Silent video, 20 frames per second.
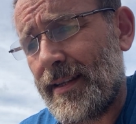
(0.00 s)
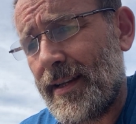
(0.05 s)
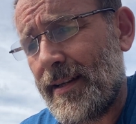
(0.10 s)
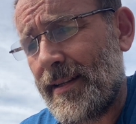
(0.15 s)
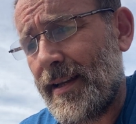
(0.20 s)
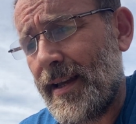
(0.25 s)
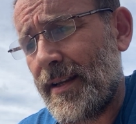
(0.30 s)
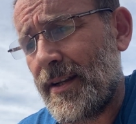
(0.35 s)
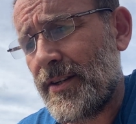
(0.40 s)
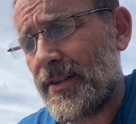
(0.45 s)

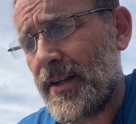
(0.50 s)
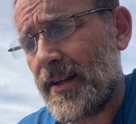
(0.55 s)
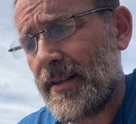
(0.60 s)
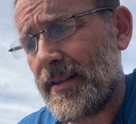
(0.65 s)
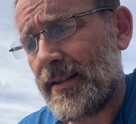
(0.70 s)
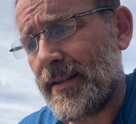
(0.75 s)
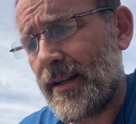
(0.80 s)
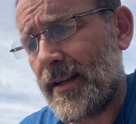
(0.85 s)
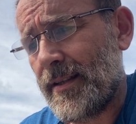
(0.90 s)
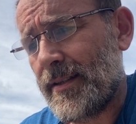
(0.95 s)
and
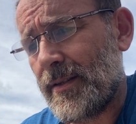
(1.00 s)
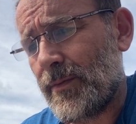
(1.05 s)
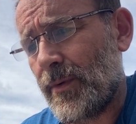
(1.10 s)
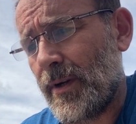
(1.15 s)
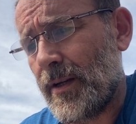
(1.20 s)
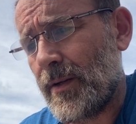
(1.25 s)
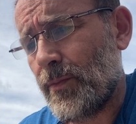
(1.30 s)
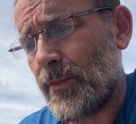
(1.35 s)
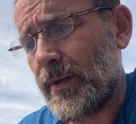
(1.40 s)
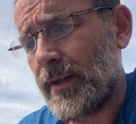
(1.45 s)
energizes us
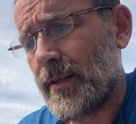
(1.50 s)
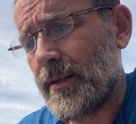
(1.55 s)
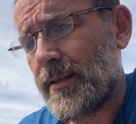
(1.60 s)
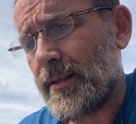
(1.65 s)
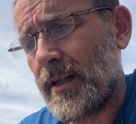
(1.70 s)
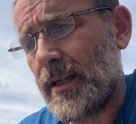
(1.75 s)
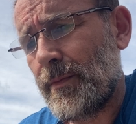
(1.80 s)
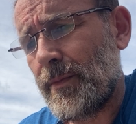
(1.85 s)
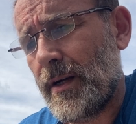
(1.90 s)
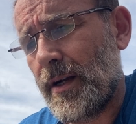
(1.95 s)
when
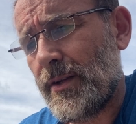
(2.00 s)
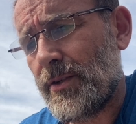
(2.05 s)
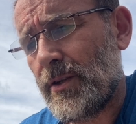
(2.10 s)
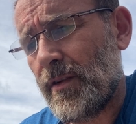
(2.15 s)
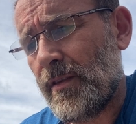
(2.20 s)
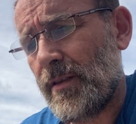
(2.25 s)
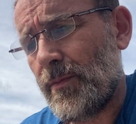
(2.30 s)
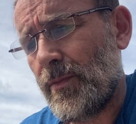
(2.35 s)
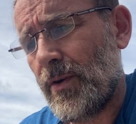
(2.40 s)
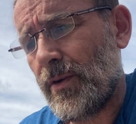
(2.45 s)
so much
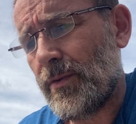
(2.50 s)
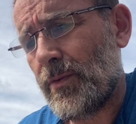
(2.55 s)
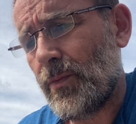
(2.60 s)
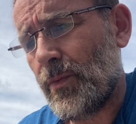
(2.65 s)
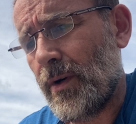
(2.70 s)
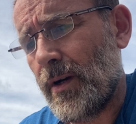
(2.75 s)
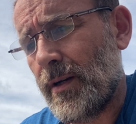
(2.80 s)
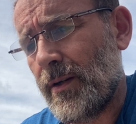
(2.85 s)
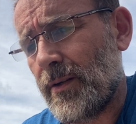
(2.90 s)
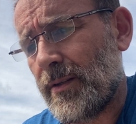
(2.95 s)
of the modern
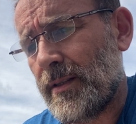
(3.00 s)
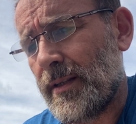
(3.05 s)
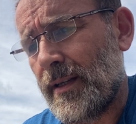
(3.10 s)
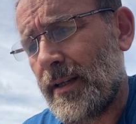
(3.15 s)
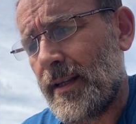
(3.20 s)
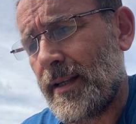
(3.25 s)
world